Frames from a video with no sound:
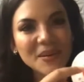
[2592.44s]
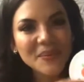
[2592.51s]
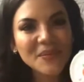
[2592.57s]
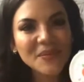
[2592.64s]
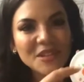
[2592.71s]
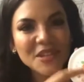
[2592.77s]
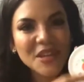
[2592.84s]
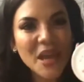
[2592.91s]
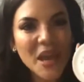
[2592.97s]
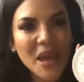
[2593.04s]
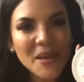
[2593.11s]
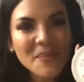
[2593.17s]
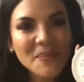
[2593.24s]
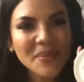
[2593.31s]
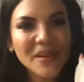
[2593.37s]

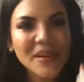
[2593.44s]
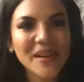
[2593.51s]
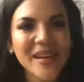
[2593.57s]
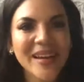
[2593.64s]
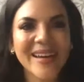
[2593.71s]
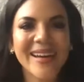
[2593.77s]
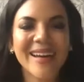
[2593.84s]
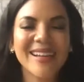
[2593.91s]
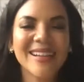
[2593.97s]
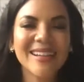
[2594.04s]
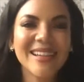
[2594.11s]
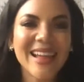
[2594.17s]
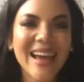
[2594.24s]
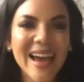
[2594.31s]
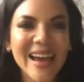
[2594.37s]
shape
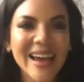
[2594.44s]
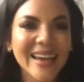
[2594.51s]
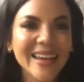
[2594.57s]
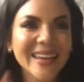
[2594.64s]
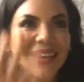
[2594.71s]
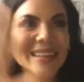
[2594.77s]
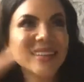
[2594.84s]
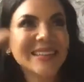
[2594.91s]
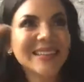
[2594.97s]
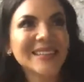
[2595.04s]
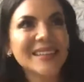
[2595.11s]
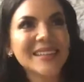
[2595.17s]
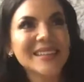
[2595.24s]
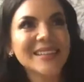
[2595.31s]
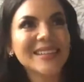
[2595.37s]
light
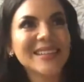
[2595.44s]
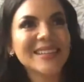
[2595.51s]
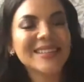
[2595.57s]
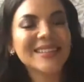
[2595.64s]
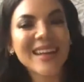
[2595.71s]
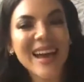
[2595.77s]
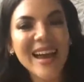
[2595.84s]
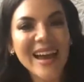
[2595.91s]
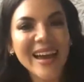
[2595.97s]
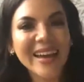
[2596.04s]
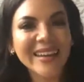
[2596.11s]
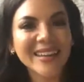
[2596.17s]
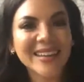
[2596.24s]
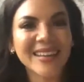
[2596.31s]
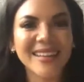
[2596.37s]

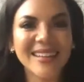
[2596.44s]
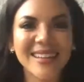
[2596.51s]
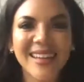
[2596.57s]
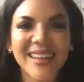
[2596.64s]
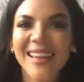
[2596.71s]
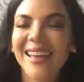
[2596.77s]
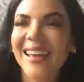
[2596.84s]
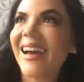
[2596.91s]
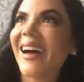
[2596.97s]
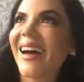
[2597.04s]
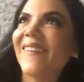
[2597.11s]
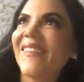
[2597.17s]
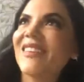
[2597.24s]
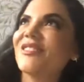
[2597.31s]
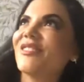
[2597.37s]
sign, and I
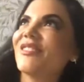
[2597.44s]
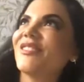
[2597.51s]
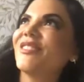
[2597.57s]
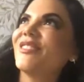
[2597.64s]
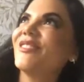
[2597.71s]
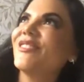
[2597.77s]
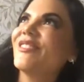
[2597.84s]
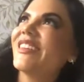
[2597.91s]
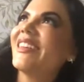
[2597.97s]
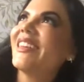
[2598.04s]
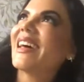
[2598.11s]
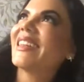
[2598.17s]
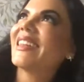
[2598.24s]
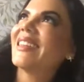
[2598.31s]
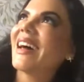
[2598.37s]
was just looking
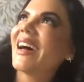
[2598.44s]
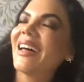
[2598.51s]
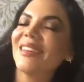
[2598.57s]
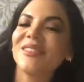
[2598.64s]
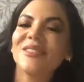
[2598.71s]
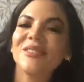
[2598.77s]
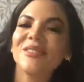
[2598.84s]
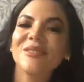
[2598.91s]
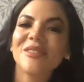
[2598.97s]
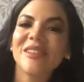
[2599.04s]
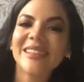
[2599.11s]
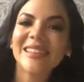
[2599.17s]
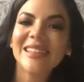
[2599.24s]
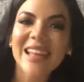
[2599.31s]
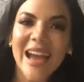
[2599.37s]
at that
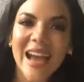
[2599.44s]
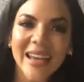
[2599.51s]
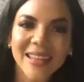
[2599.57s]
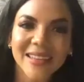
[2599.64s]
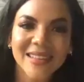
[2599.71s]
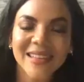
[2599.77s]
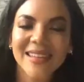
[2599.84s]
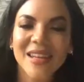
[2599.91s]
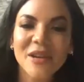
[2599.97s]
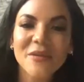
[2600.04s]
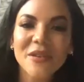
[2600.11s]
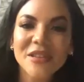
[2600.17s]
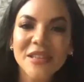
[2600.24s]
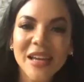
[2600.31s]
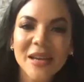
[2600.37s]
during night. And
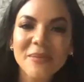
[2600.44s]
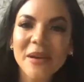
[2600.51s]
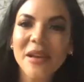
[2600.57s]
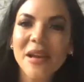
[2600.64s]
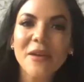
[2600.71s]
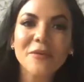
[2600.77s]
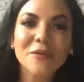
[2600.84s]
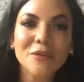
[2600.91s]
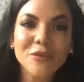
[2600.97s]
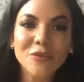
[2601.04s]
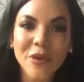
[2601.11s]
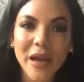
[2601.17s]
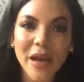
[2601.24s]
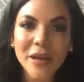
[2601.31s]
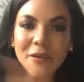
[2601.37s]
every time I have to
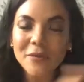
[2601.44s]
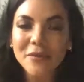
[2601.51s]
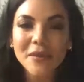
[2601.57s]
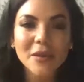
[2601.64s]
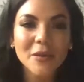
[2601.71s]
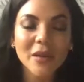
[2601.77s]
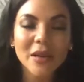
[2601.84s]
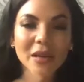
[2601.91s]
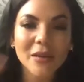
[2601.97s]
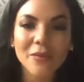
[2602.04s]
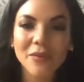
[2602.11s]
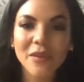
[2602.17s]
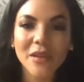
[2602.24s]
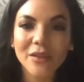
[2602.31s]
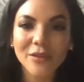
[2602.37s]
drive, even
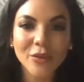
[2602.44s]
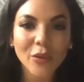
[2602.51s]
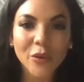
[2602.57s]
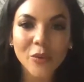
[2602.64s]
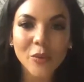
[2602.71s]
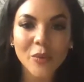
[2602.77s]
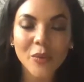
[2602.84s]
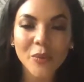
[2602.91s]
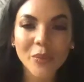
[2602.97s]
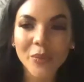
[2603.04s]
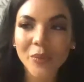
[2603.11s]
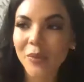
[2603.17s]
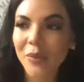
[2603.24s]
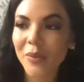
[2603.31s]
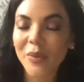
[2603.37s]
if the store
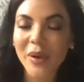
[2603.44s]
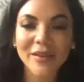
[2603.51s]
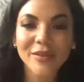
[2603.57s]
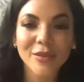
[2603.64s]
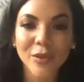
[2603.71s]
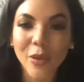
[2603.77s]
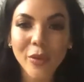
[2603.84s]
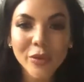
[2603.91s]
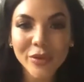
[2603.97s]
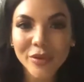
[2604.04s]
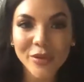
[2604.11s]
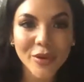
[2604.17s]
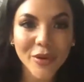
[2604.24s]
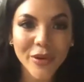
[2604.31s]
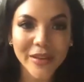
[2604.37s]
was closed,
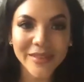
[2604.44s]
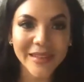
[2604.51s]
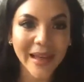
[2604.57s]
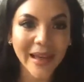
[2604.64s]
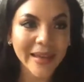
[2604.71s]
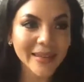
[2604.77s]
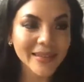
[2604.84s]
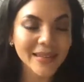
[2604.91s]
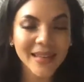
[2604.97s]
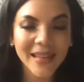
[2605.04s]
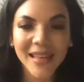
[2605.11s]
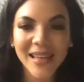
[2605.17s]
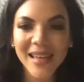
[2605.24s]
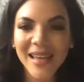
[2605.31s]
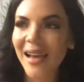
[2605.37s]
at night,
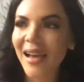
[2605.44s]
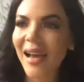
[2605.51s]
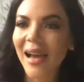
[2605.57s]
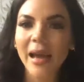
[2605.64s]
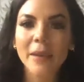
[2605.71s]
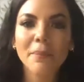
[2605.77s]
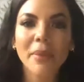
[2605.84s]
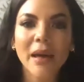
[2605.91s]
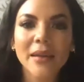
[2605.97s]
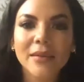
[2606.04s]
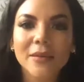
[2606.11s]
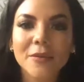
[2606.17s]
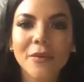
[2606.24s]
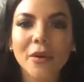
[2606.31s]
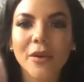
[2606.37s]
I pass
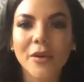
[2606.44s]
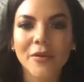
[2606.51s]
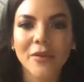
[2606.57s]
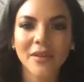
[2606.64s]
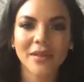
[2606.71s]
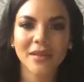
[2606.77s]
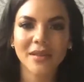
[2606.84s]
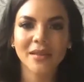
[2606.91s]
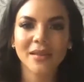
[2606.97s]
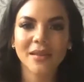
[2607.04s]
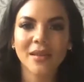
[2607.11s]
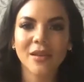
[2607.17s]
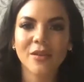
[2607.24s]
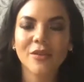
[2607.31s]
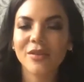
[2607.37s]
in front of it
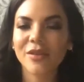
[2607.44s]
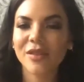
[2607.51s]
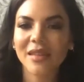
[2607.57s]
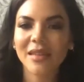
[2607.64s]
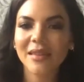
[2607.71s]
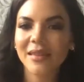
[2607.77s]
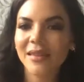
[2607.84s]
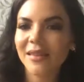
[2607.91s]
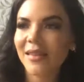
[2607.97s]
because it